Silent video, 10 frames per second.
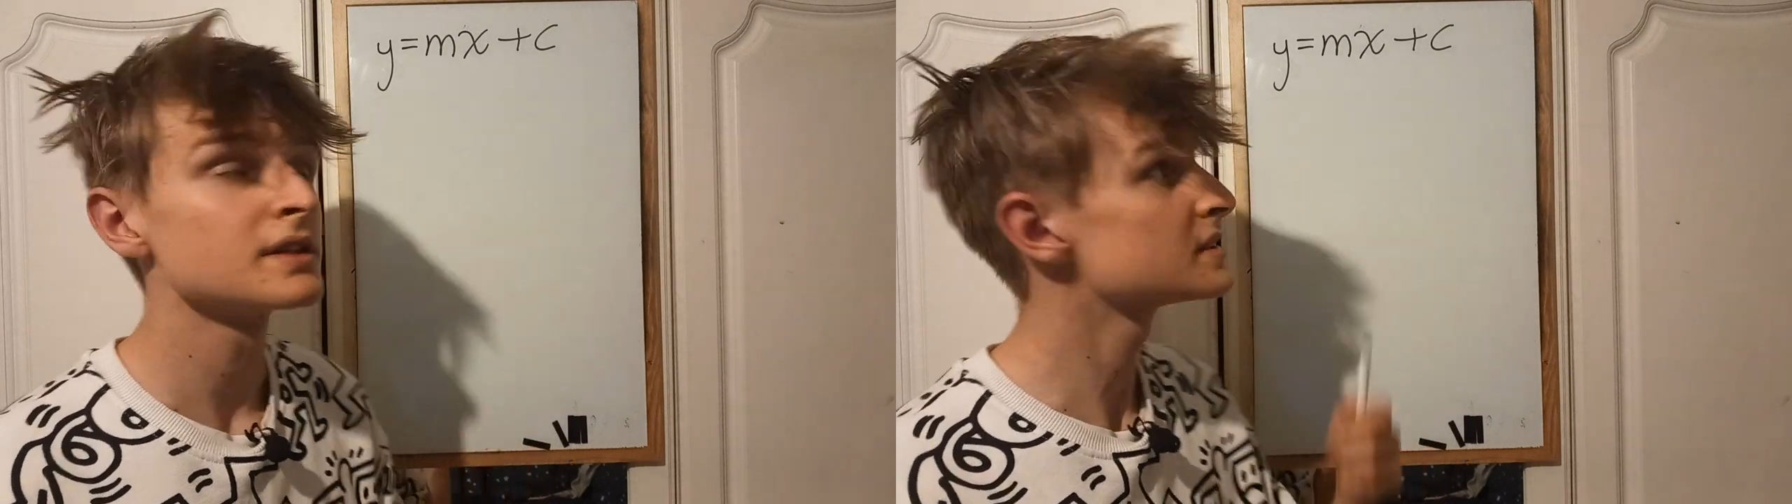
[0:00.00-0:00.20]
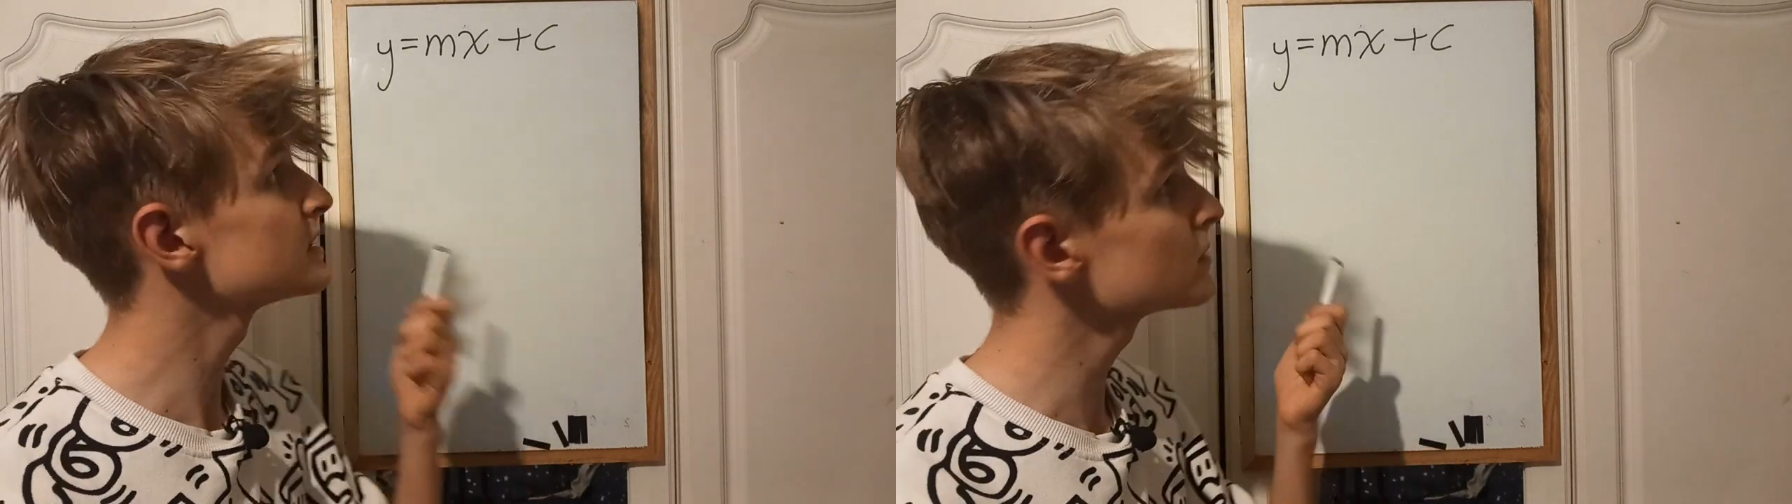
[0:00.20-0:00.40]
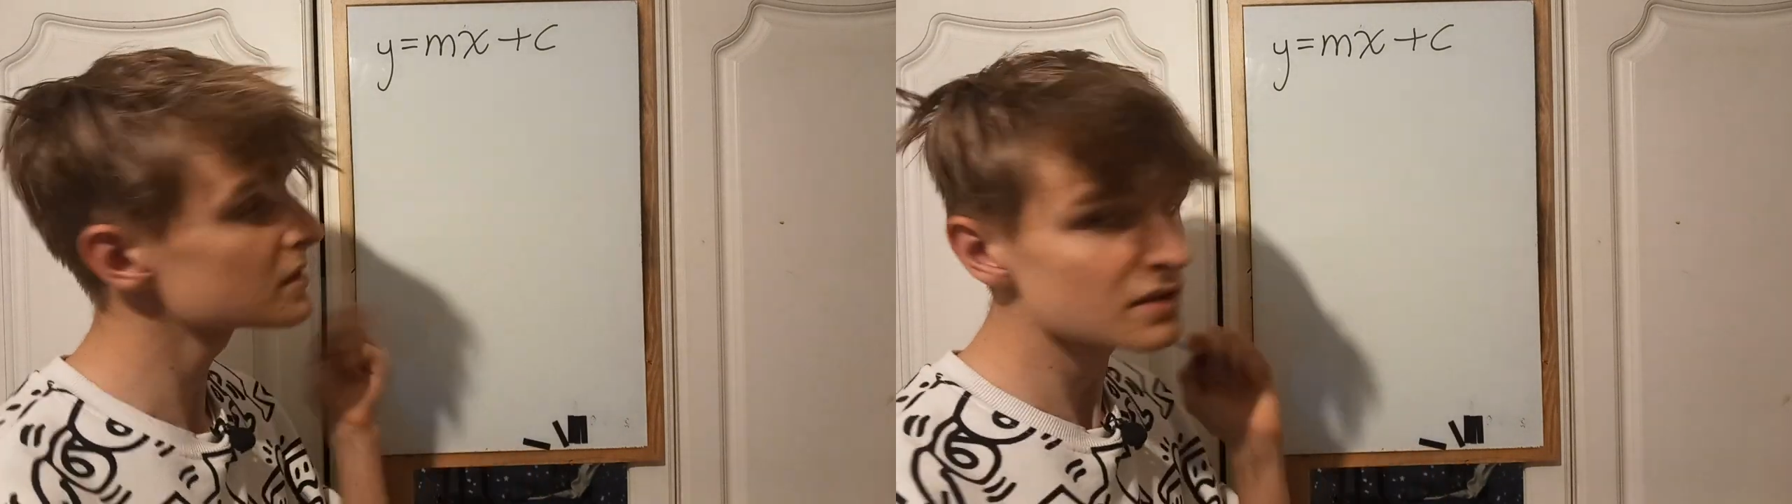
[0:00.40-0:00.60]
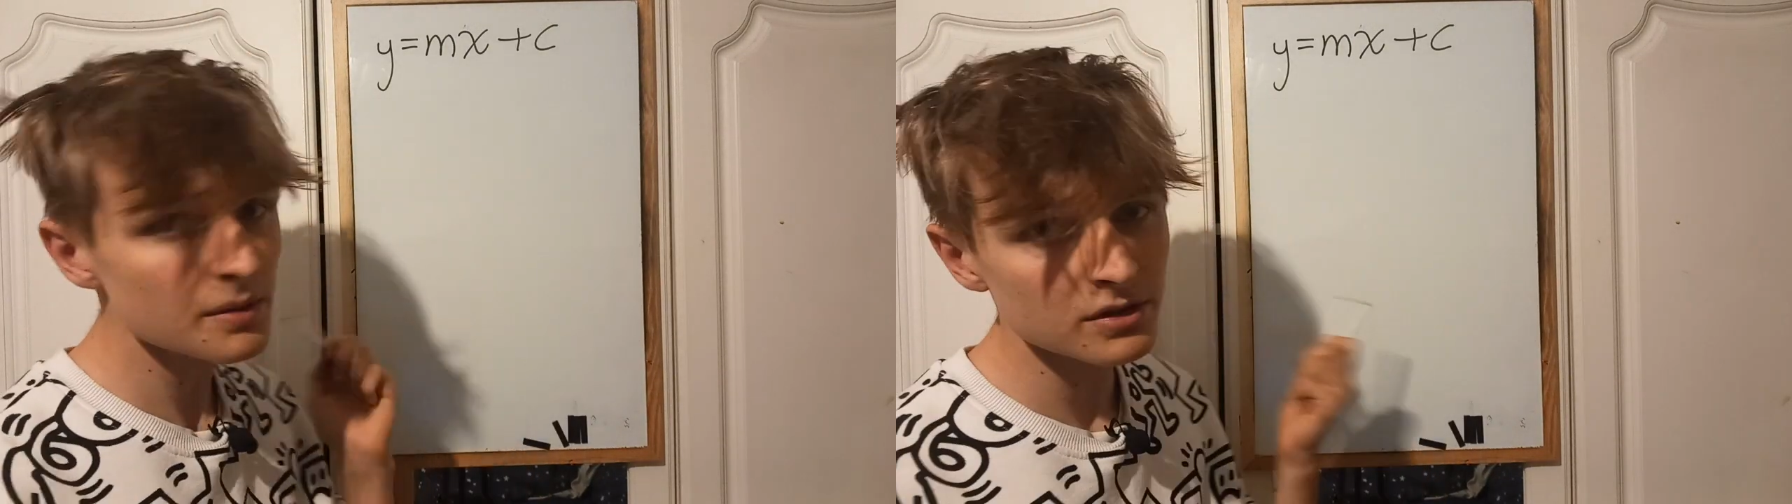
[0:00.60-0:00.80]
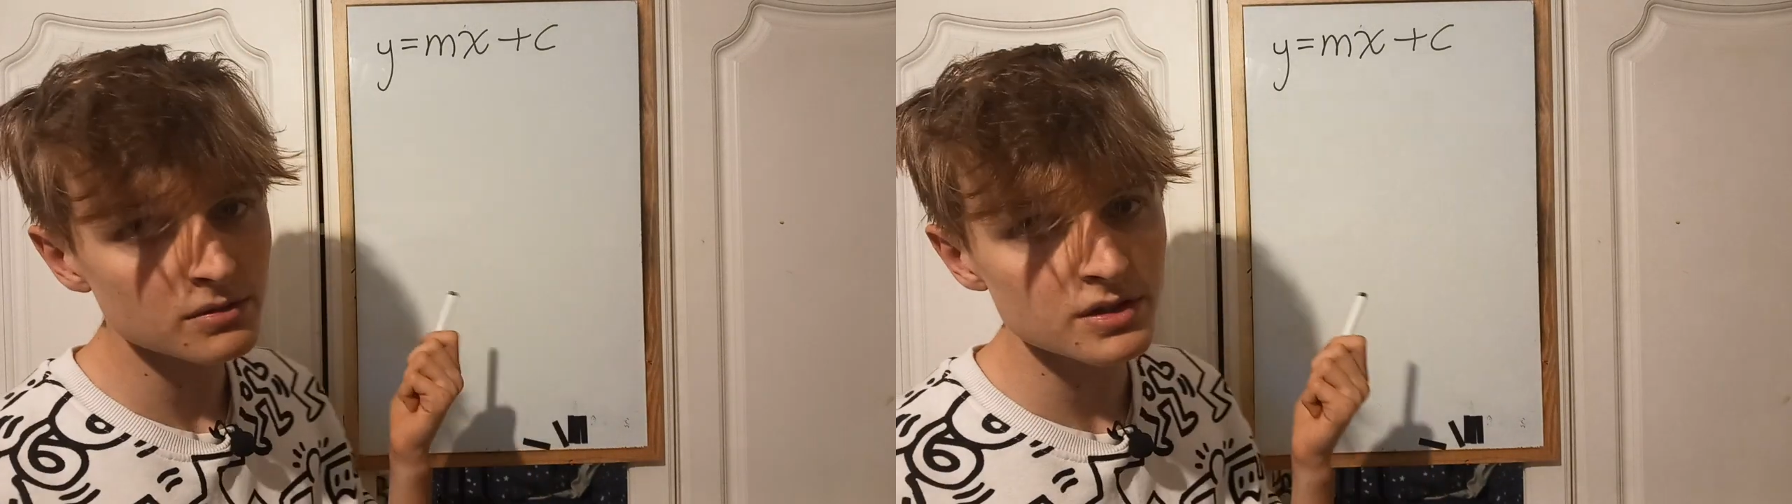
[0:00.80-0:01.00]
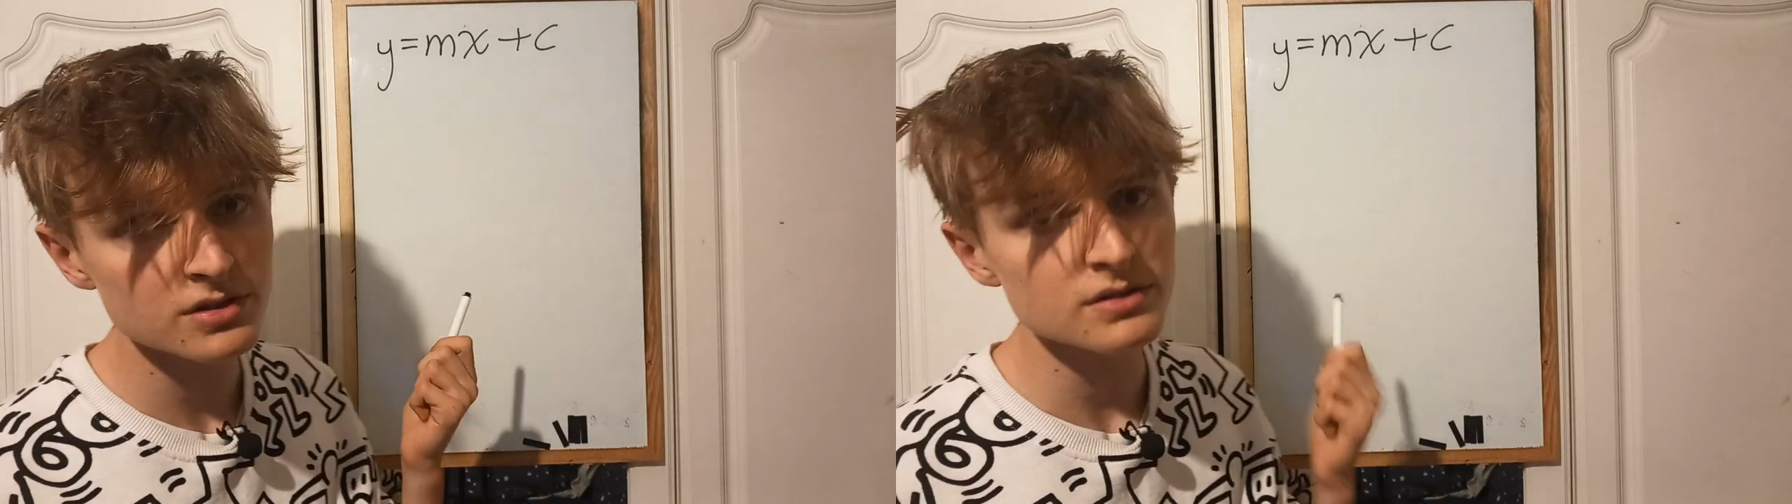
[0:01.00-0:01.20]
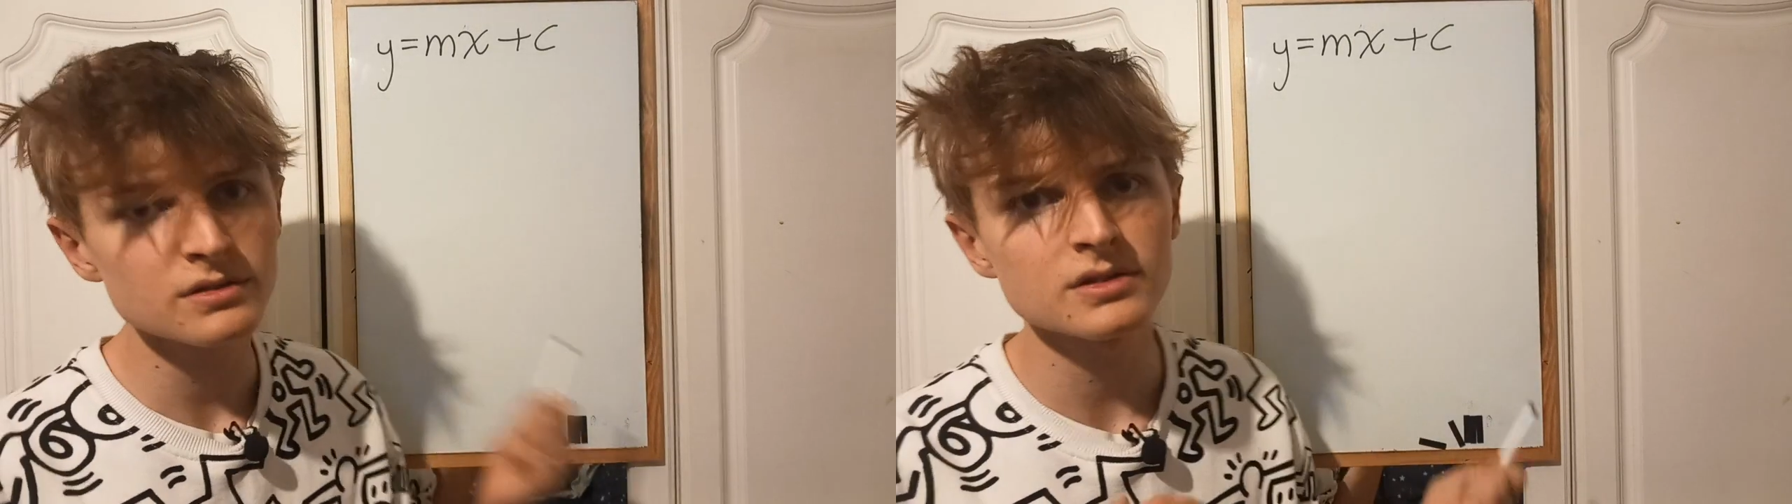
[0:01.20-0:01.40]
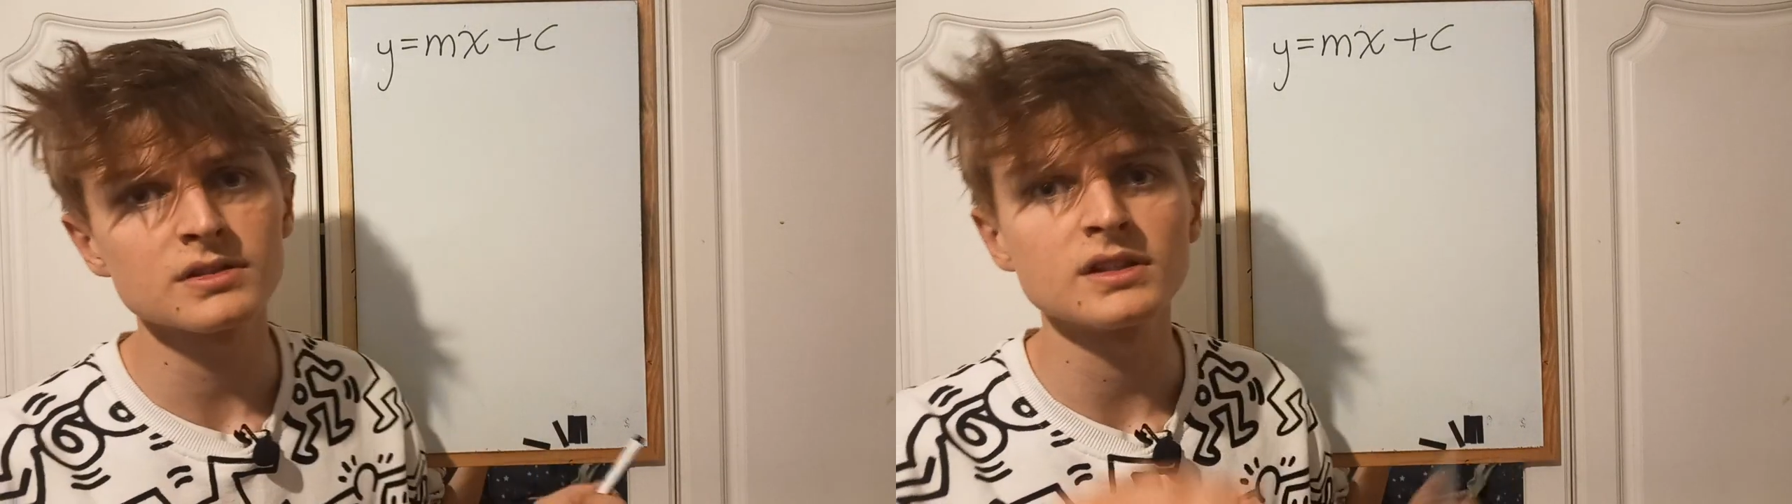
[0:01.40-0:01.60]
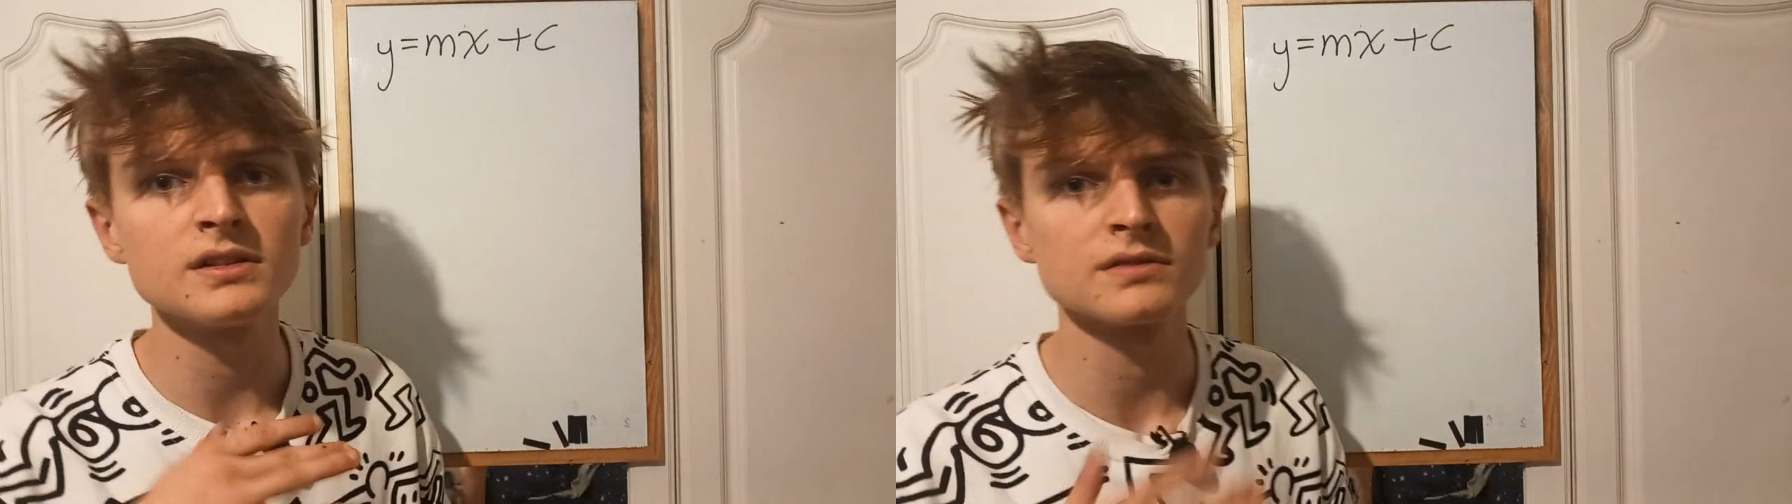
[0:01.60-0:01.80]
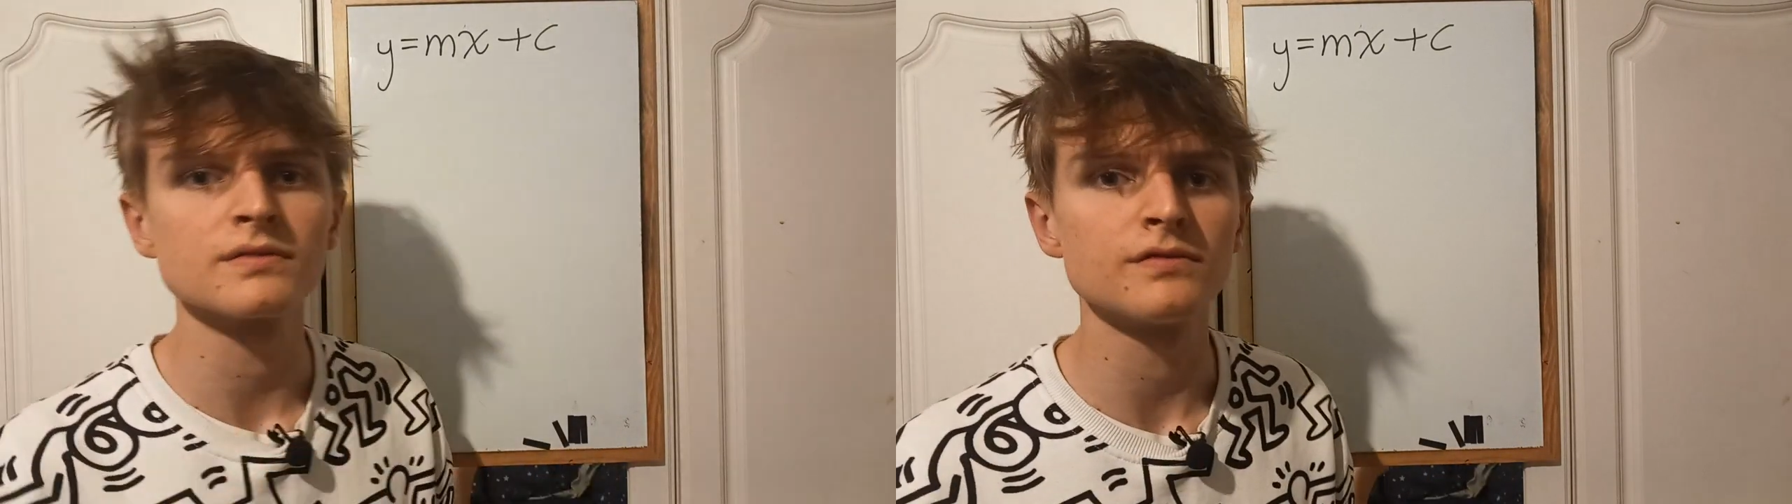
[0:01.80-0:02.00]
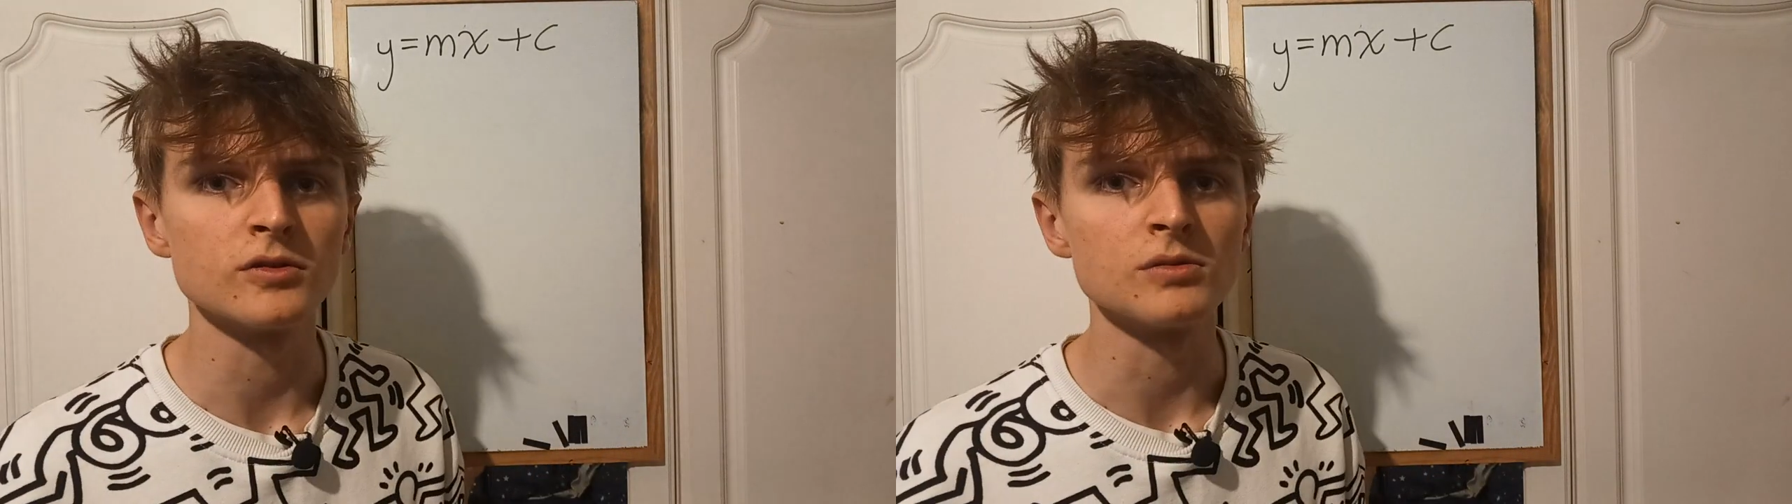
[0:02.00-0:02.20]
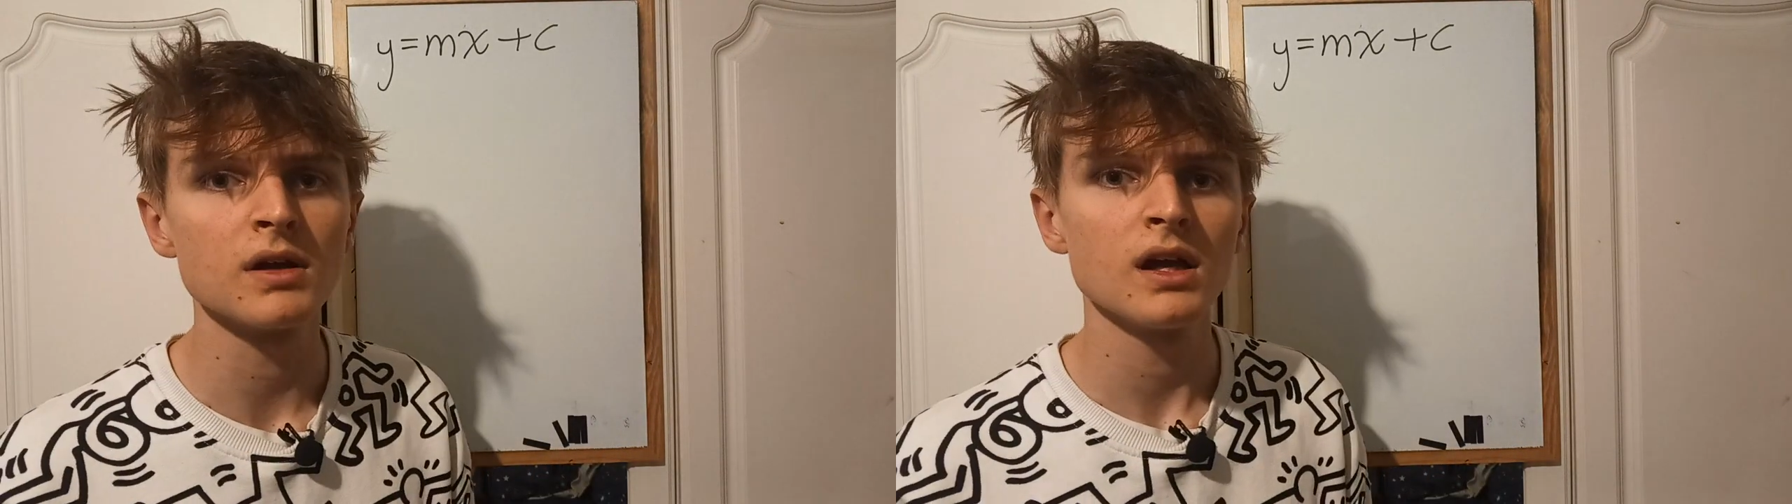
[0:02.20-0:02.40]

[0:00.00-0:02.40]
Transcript: Still the same equation, just in a different form.